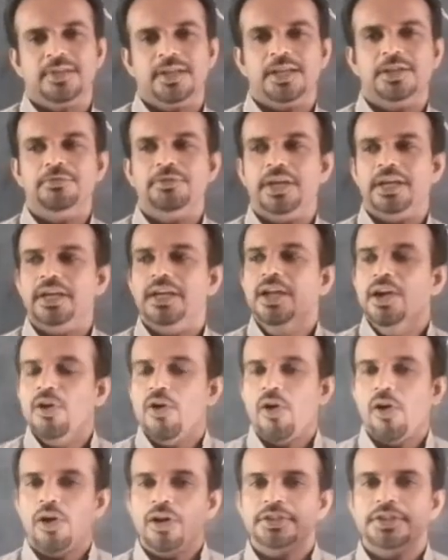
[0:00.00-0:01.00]

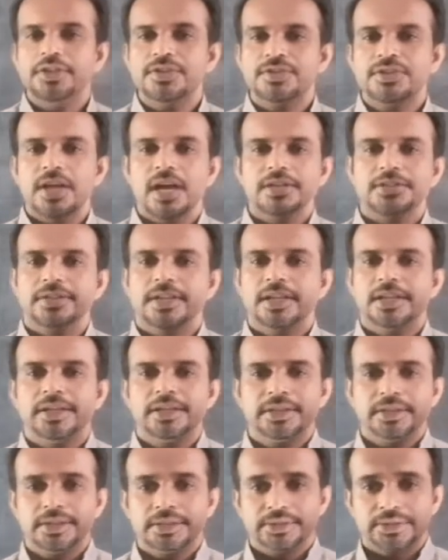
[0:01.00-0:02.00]
Anyway, all these national
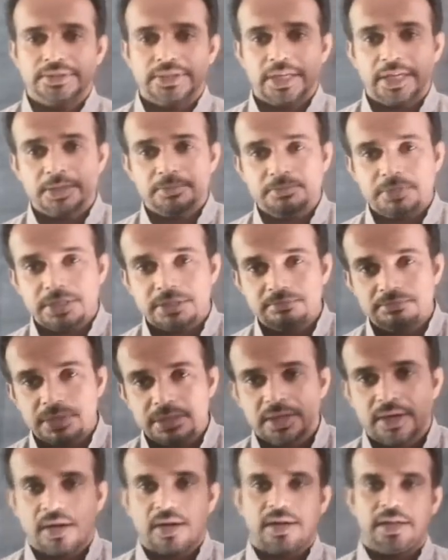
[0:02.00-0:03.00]
leaders, Herbert
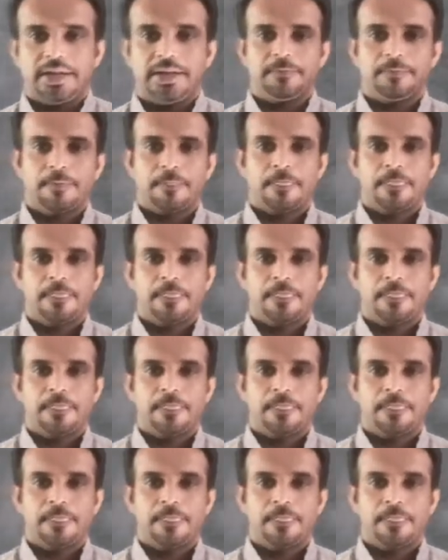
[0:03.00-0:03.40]
Macaulay